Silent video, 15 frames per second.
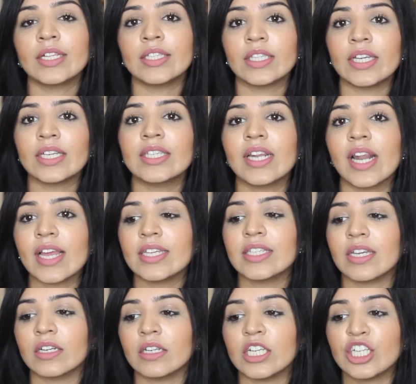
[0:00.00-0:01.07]
This
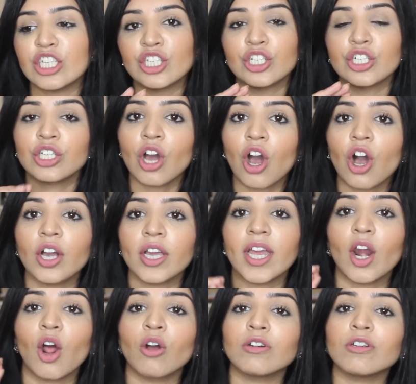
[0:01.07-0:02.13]
laser needs to
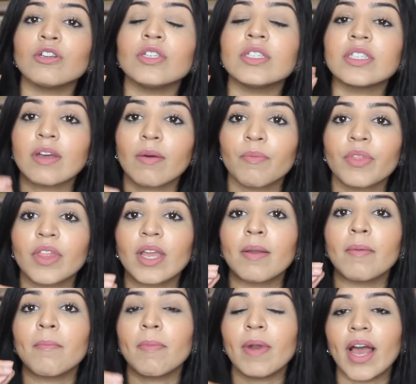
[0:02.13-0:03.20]
target onto
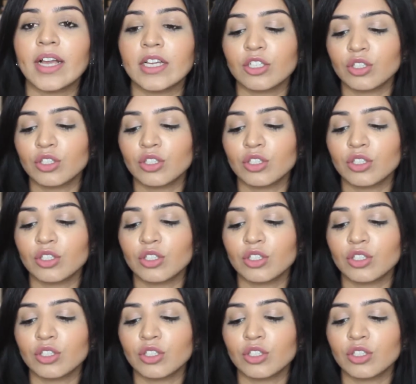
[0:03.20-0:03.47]
something black.